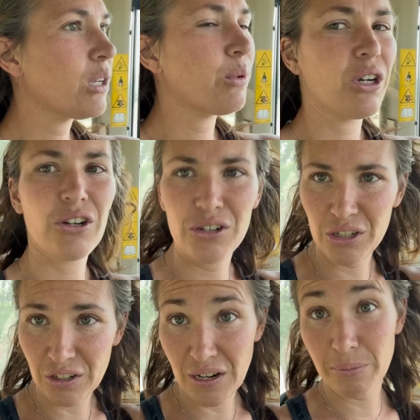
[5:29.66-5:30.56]
We're
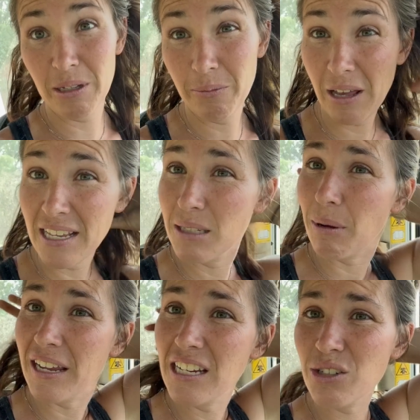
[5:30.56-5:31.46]
incredibly blessed
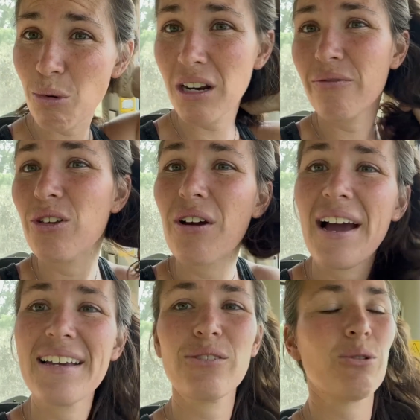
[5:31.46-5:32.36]
by each one of you
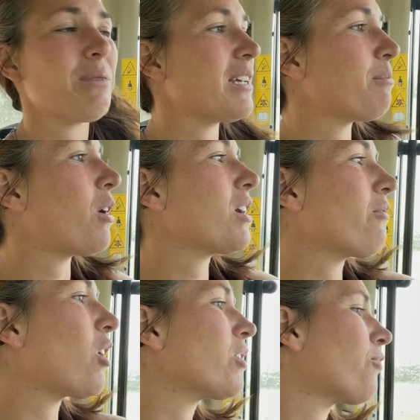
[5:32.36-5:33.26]
guys for being part of
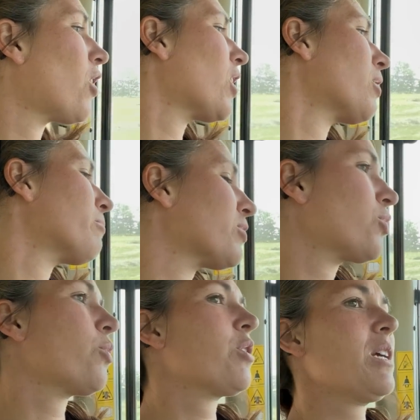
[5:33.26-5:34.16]
our farm
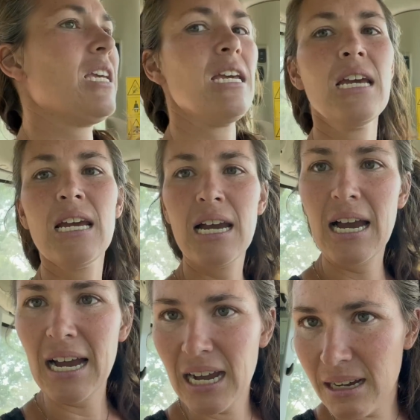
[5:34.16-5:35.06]
story
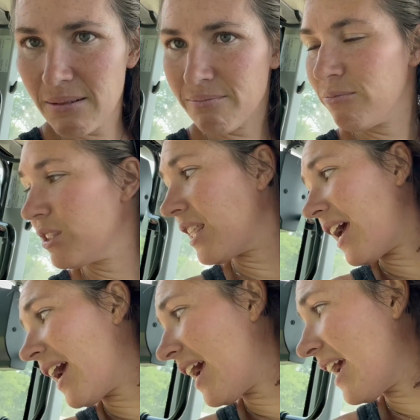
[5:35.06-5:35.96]
um, with the
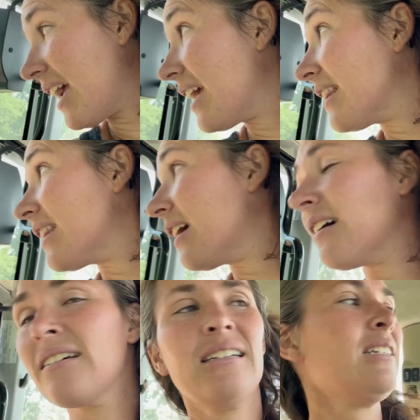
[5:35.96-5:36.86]
hay and
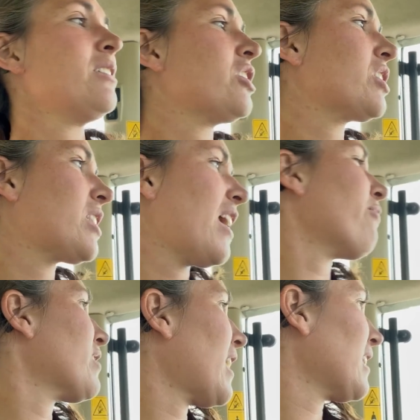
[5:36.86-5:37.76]
the, just the
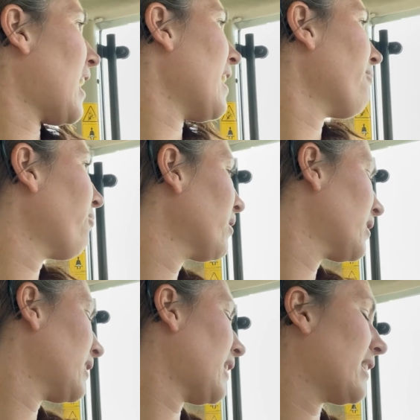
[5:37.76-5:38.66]
everyday life.
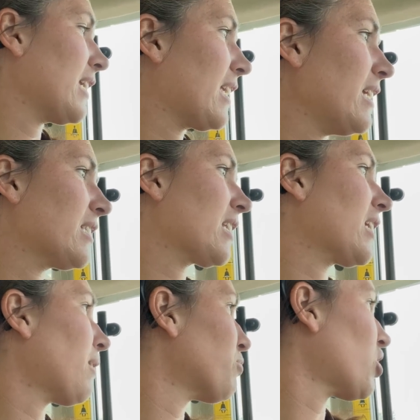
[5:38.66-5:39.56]
I think Keith's going
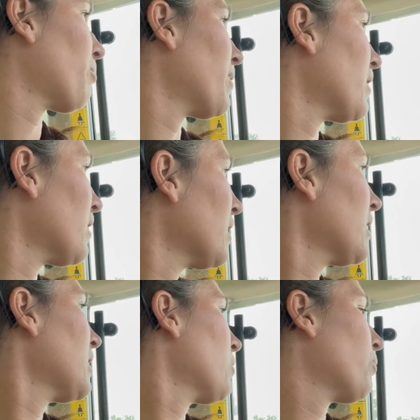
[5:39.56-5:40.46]
to come
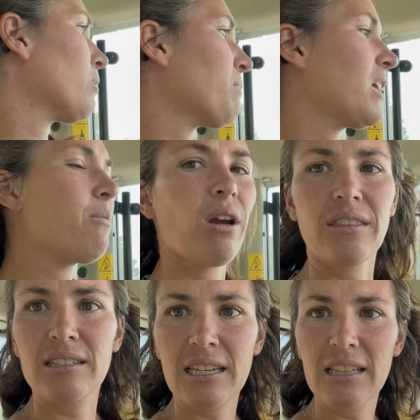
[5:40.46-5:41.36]
jumping with me. He brought
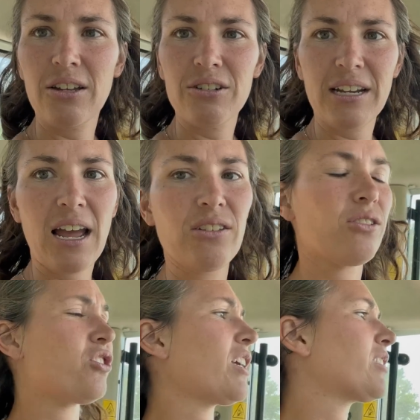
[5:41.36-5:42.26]
the skid loader down
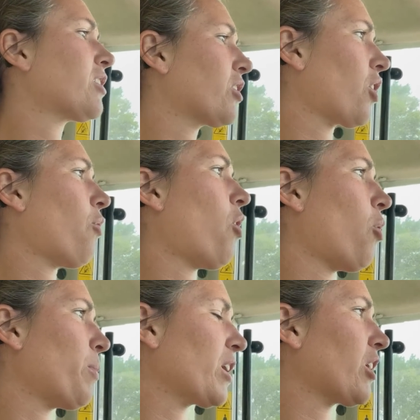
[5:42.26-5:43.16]
so Jason could go
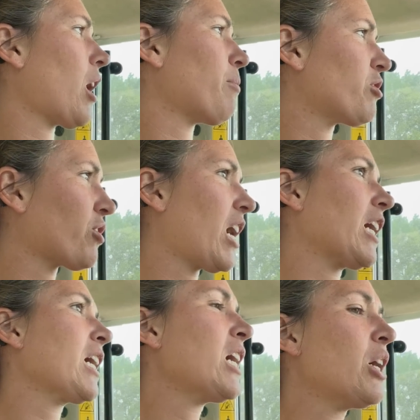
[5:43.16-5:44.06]
home and get out of the truck,
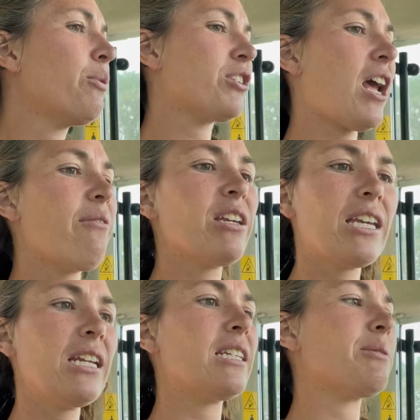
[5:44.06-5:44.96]
which having
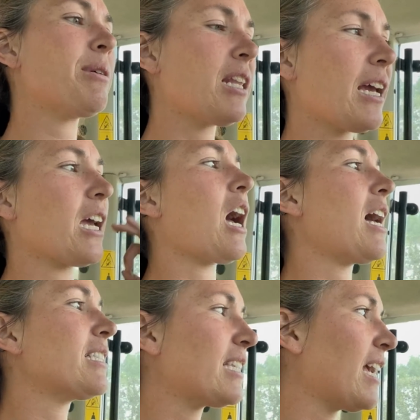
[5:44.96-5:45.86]
Keaton has been like a
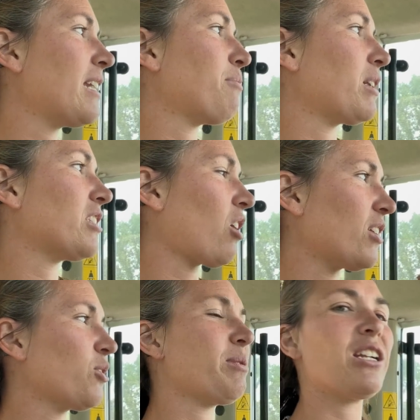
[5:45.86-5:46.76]
godsend, but it's
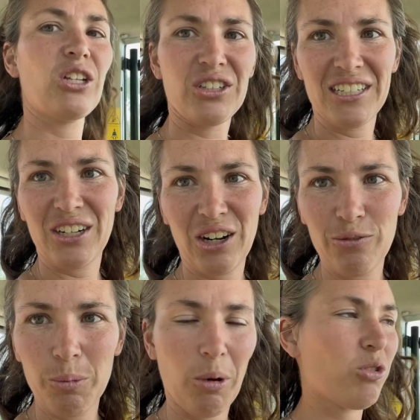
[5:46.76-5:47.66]
also been a learning curve
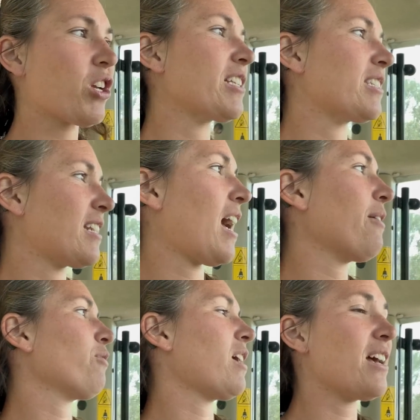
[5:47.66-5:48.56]
for both Jason and I
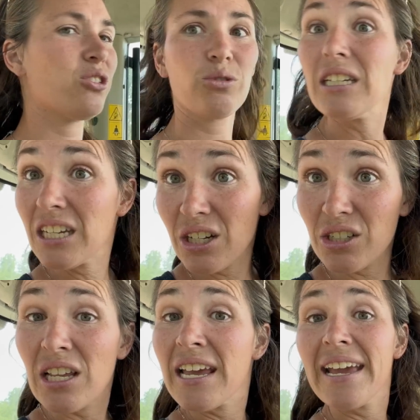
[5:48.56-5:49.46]
for the last three
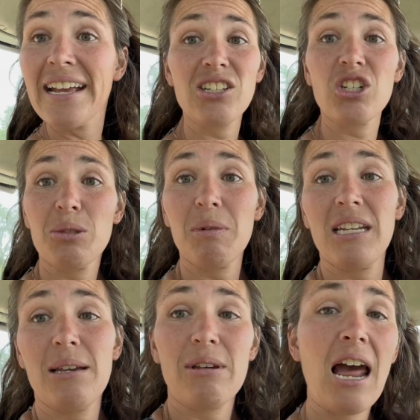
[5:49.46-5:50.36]
years. It's just been
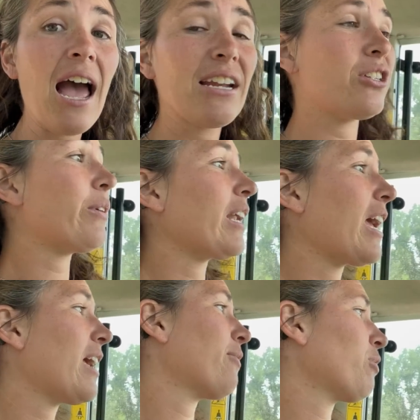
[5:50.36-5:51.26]
him and I doing it,
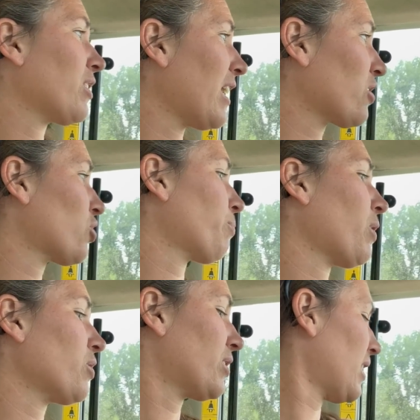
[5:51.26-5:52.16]
and with an extra
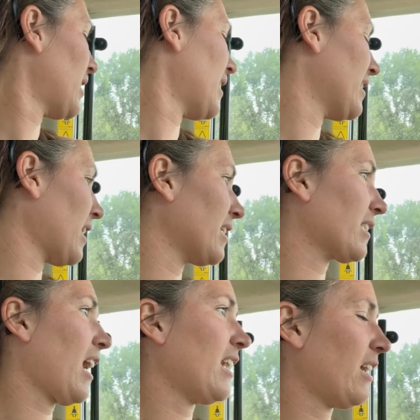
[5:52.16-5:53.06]
person, it does
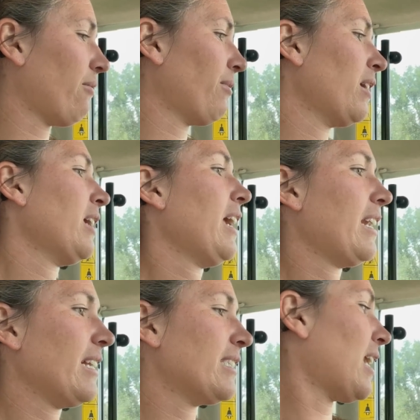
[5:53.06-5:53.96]
kind of, it
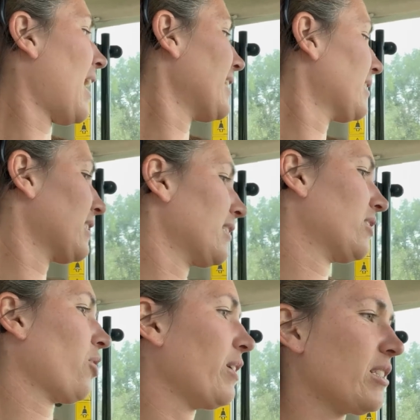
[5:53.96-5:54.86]
is nice.
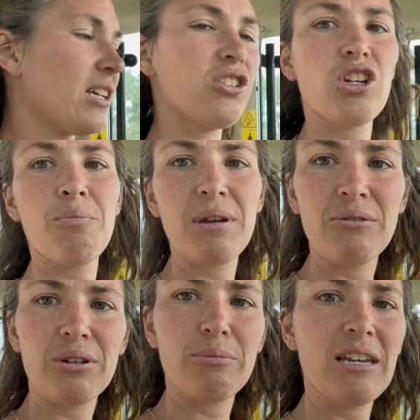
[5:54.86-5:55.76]
So he's going to jump
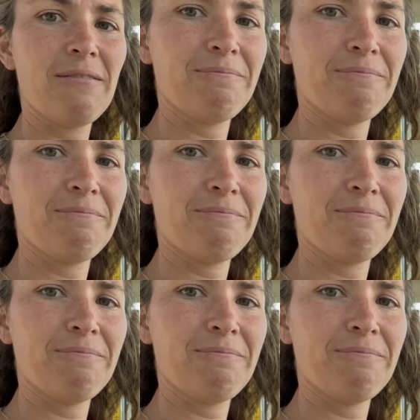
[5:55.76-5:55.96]
in with me.